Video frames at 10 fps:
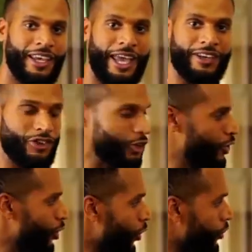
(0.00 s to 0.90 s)

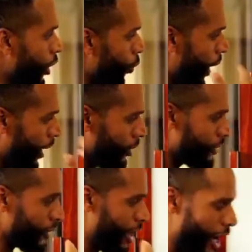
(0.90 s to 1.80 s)
until the
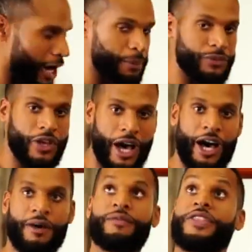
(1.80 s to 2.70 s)
awareness comes
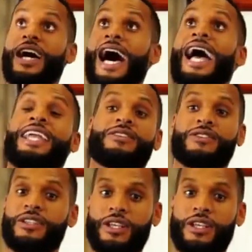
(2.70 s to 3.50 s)
of the height